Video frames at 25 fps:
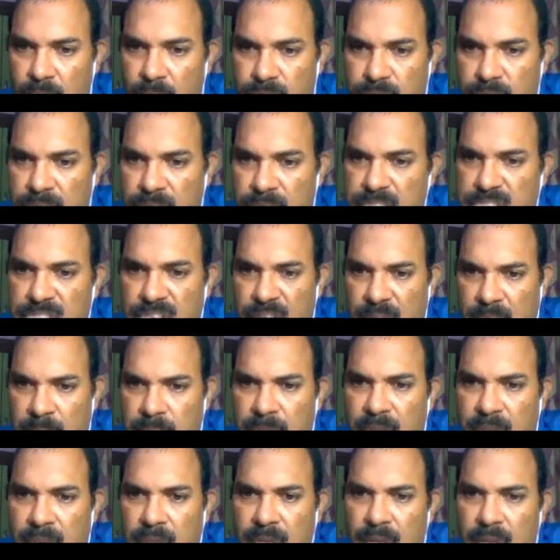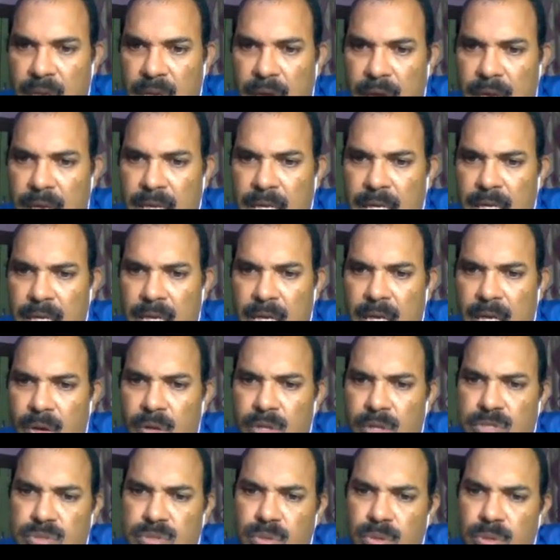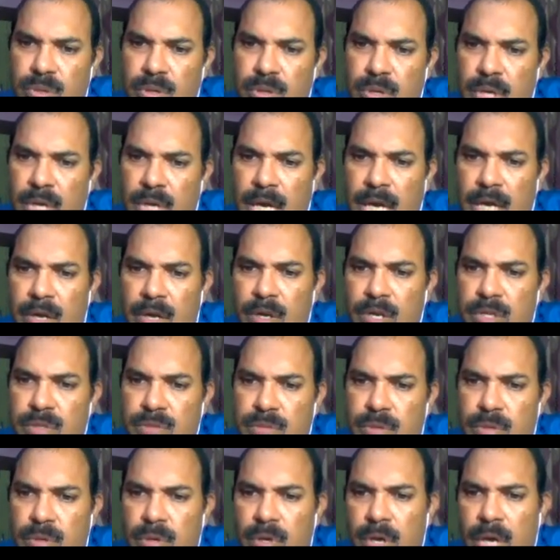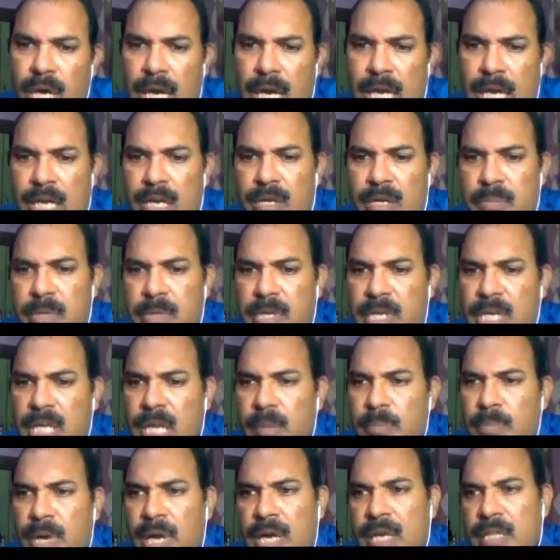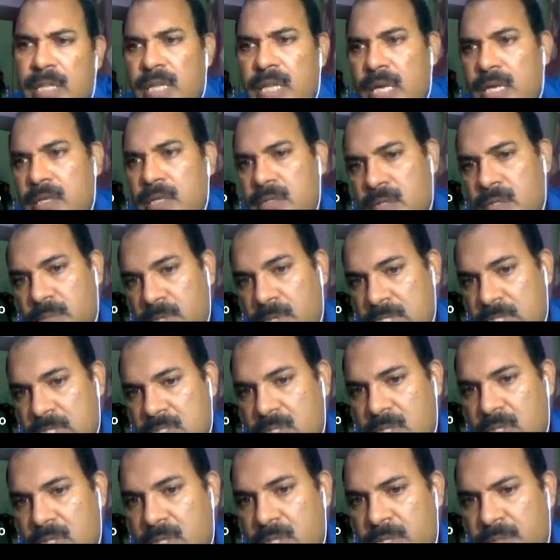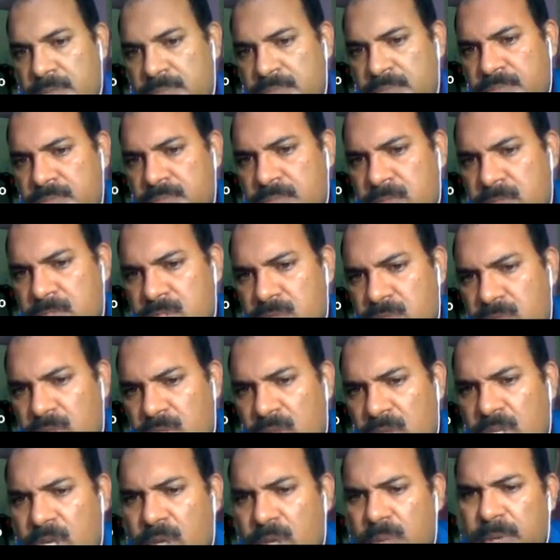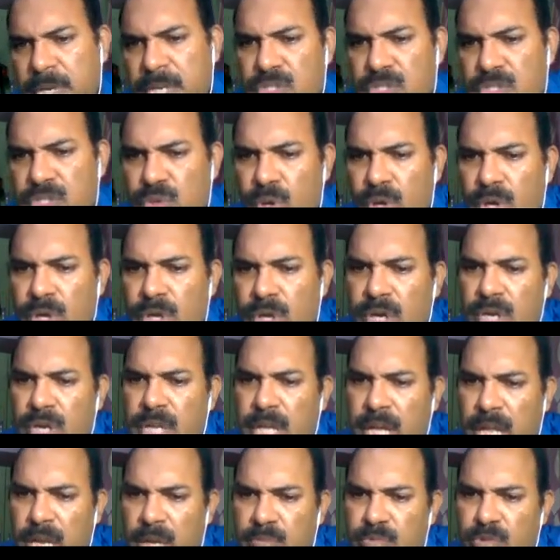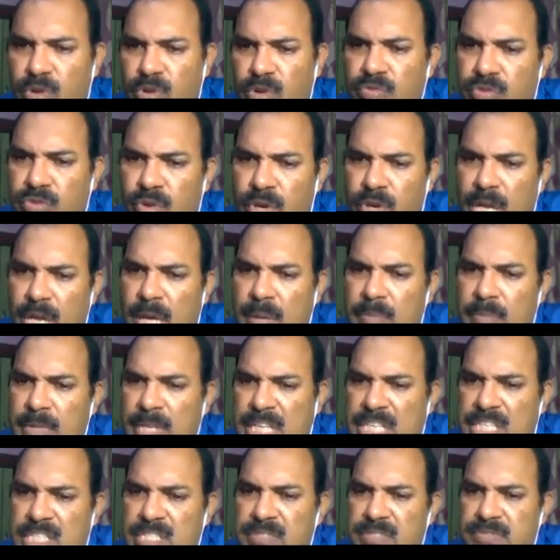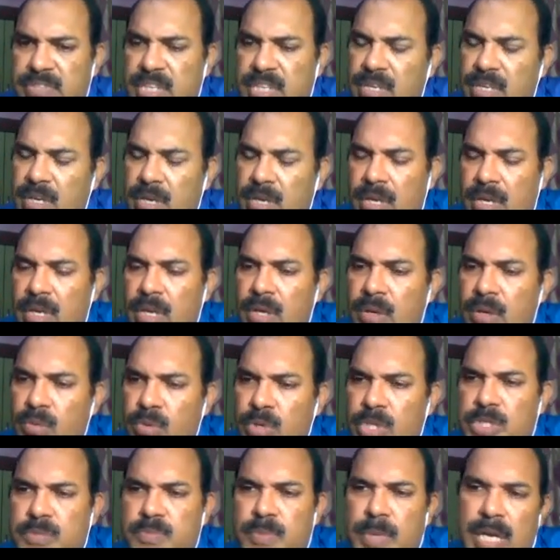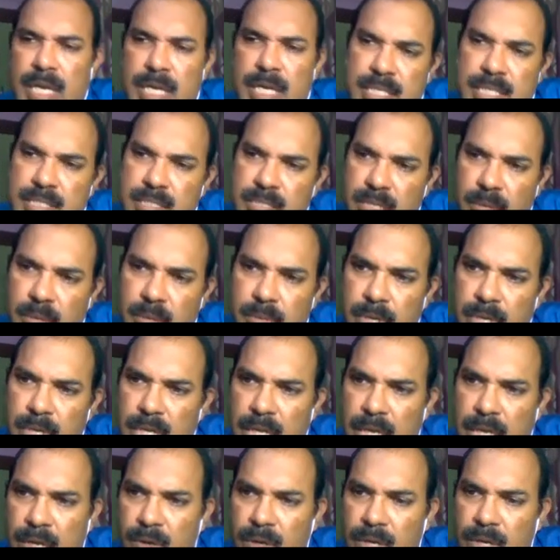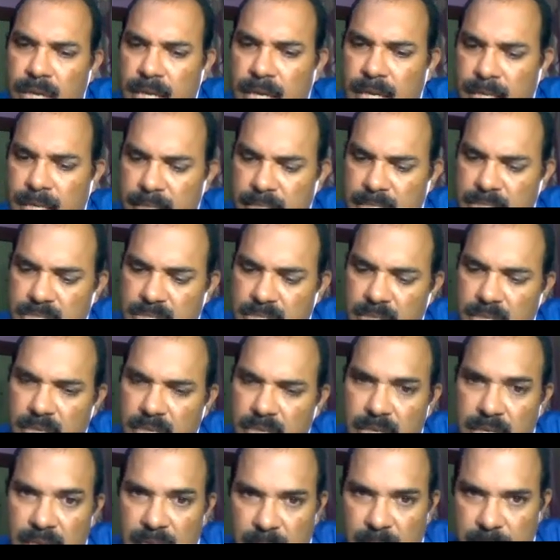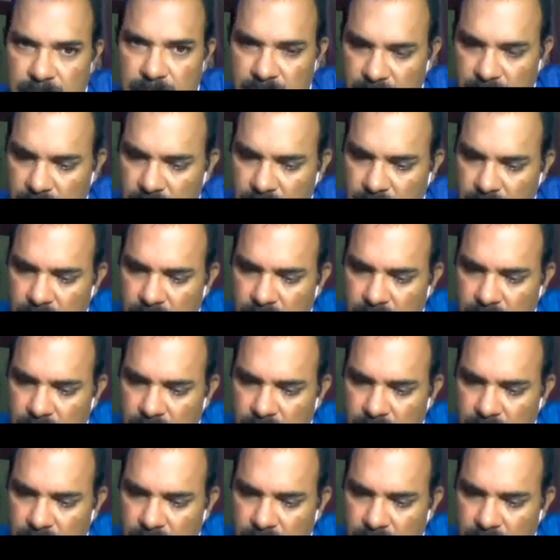also its name, and uh, also according to anatomical part that covers. Covering shoulder, elbow, forearm, wrist, finger, which part it is covered according to its name.